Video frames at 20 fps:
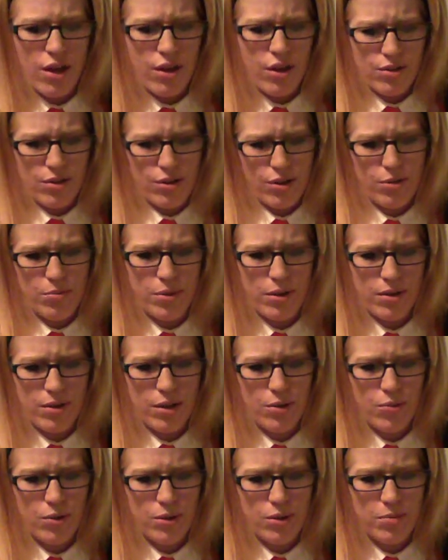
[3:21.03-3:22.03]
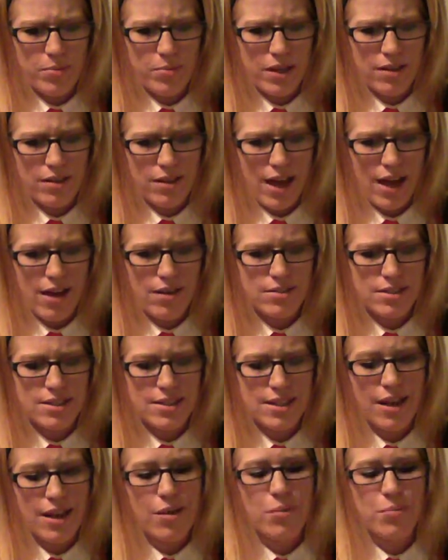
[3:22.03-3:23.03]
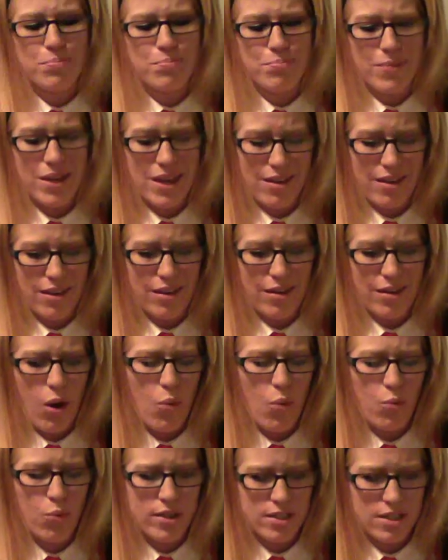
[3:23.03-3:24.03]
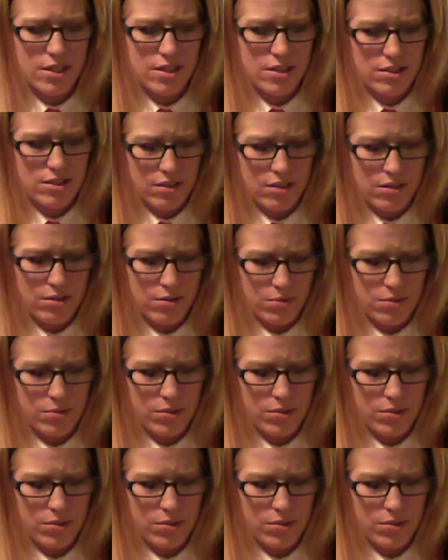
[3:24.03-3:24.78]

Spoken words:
no pony would be allowed to tell me what to do."